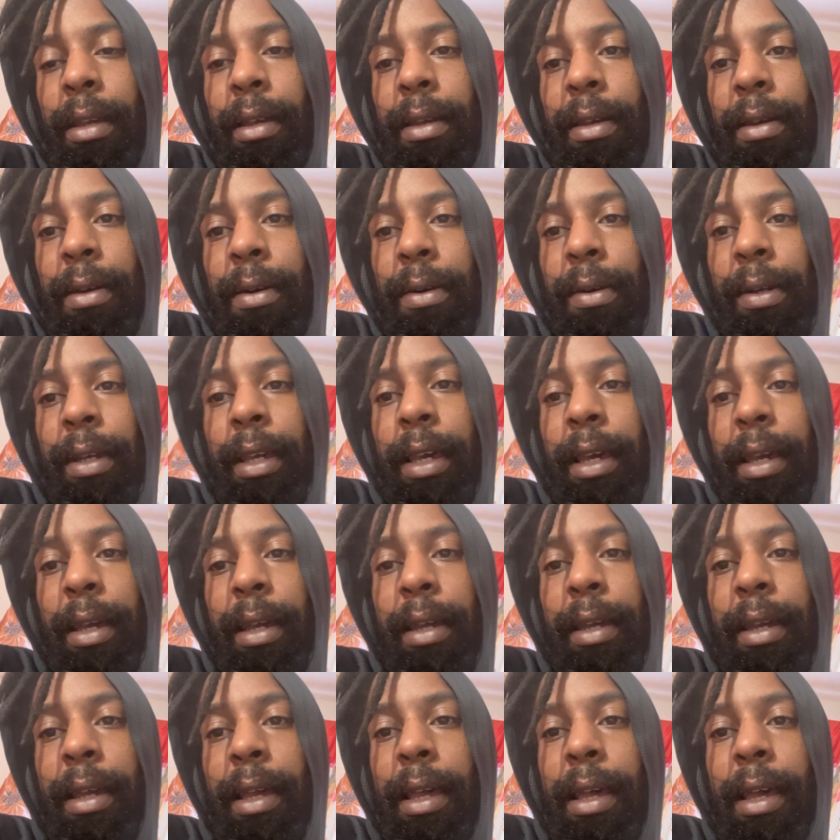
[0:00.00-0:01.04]

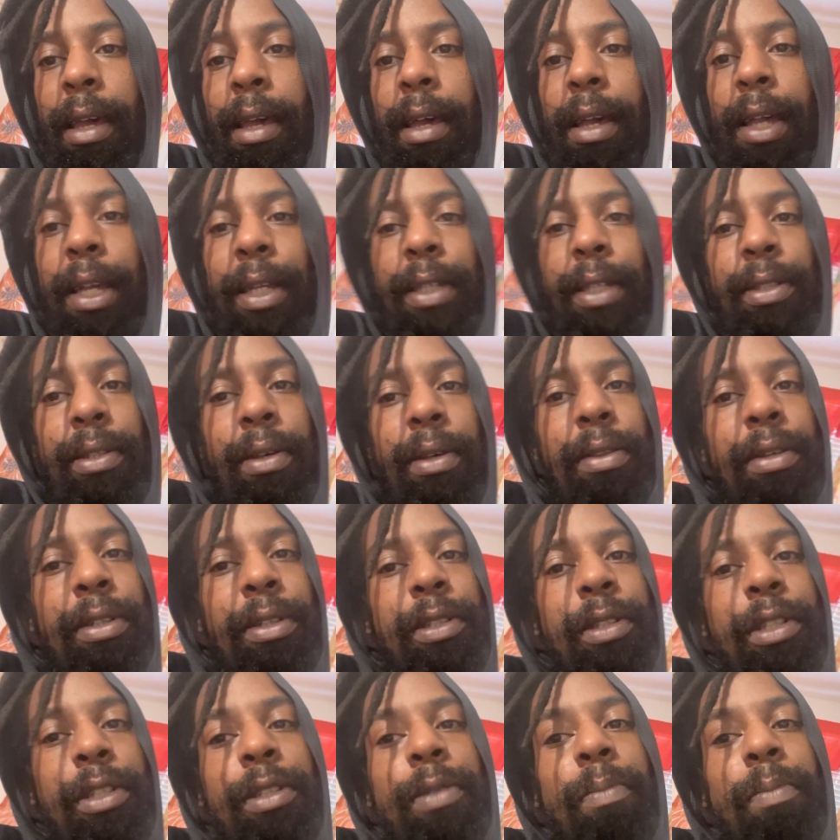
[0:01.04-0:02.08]
Okay. So there's just